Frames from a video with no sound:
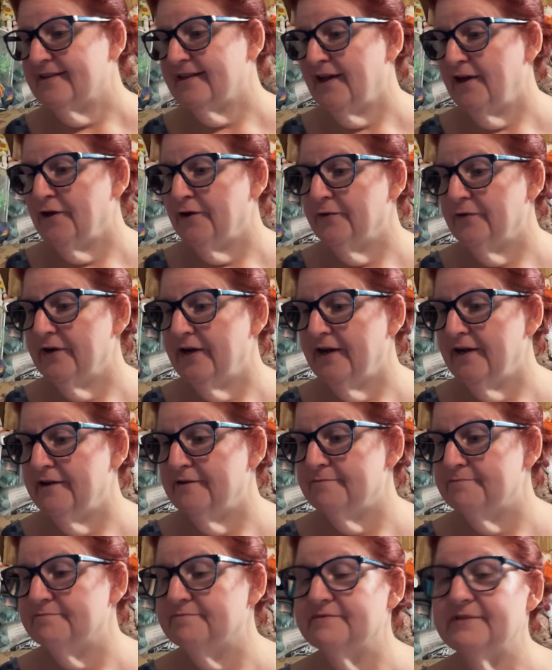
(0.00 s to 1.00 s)
so,
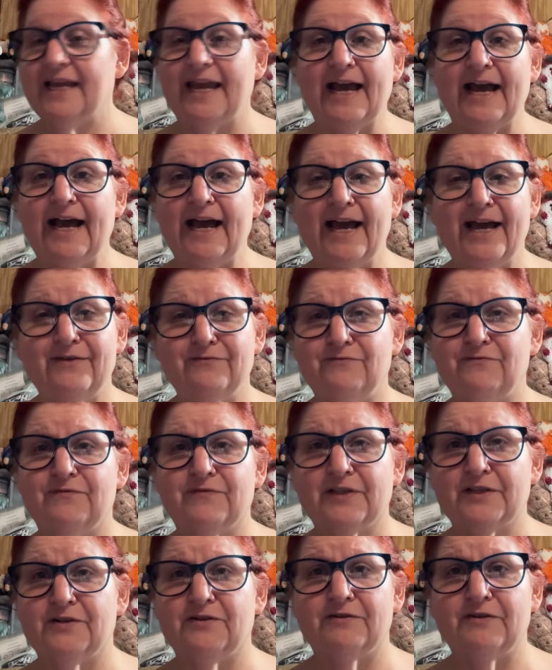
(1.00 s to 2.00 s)
um, yeah, I have
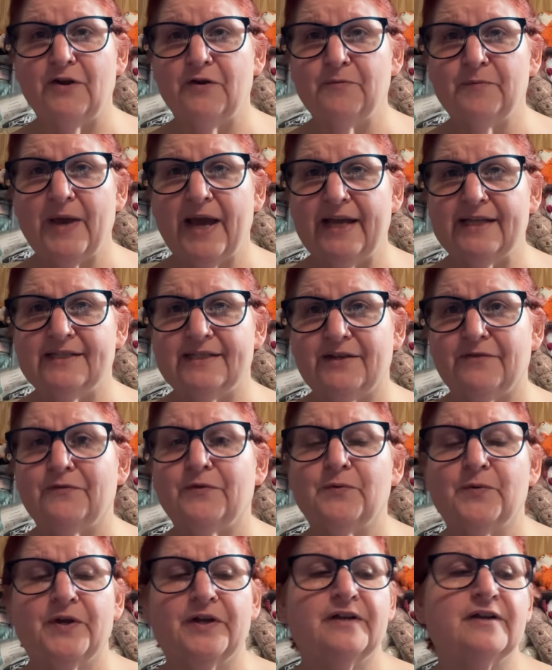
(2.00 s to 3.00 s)
little notepads
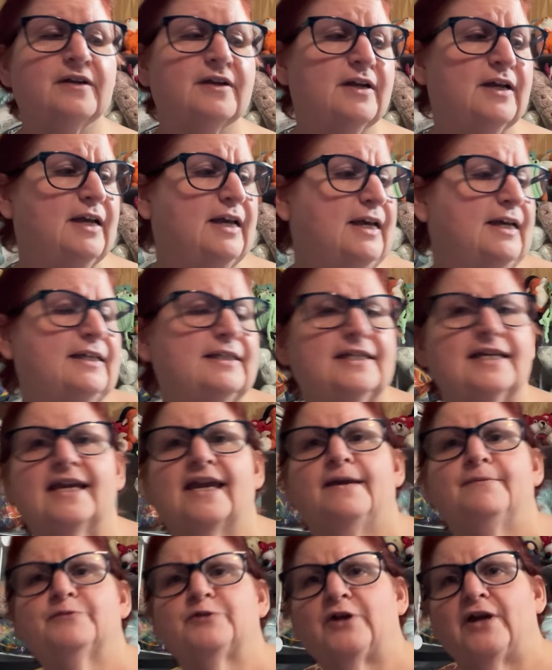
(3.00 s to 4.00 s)
everywhere to
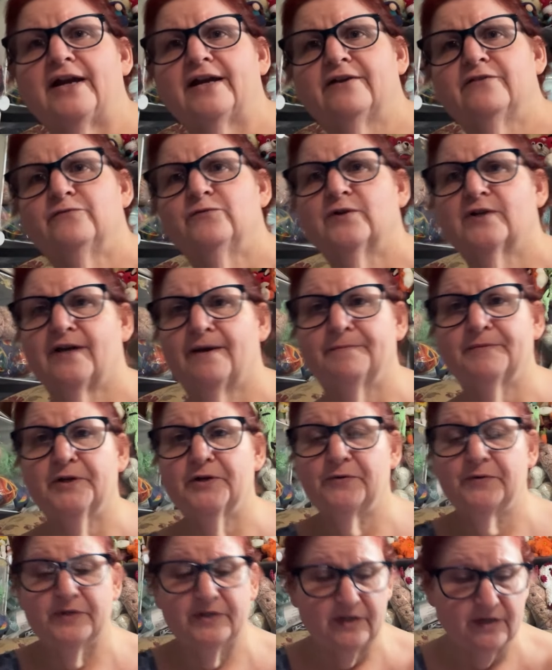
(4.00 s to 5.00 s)
keep track of what I'm
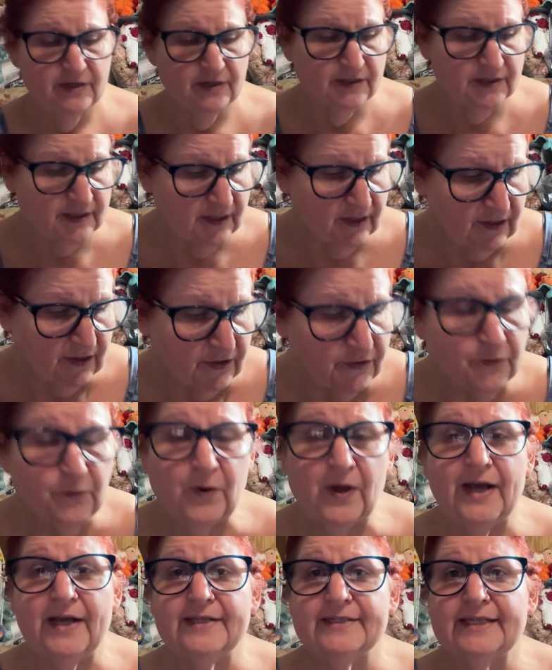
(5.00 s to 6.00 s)
doing because uh,
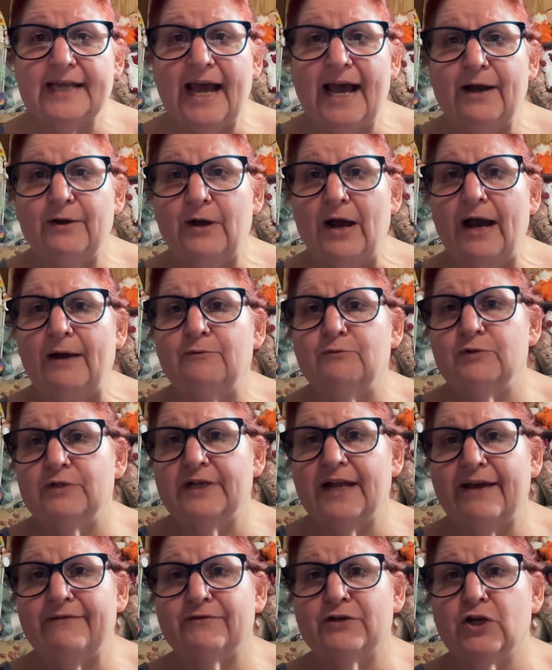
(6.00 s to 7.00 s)
otherwise I, I
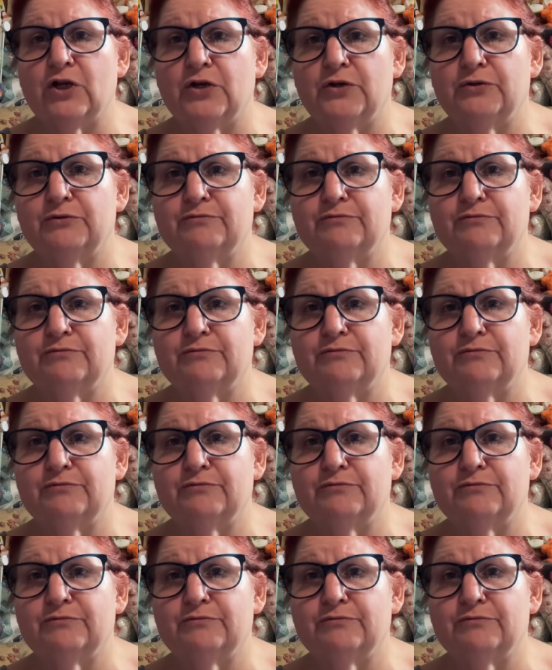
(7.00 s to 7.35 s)
wouldn't have a clue.